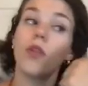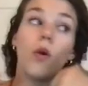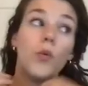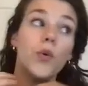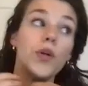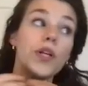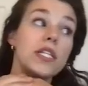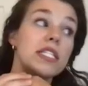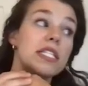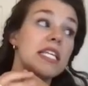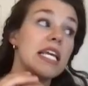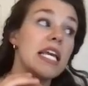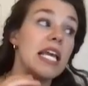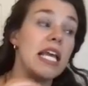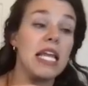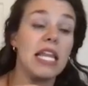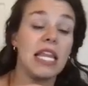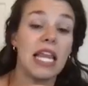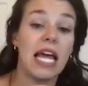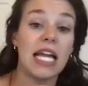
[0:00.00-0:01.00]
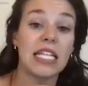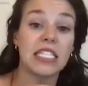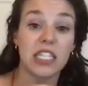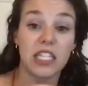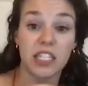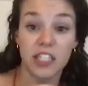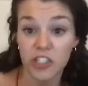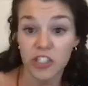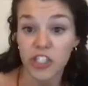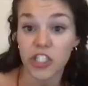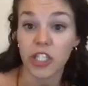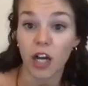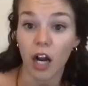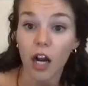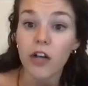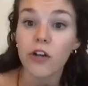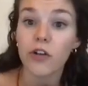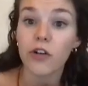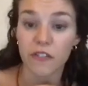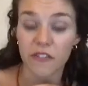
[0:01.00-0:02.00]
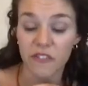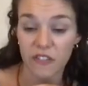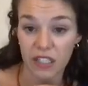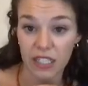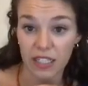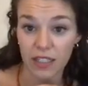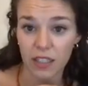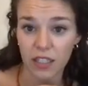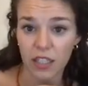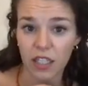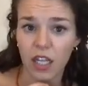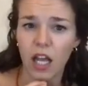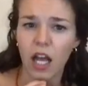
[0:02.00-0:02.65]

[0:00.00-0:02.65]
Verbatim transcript: We're seeing that the geography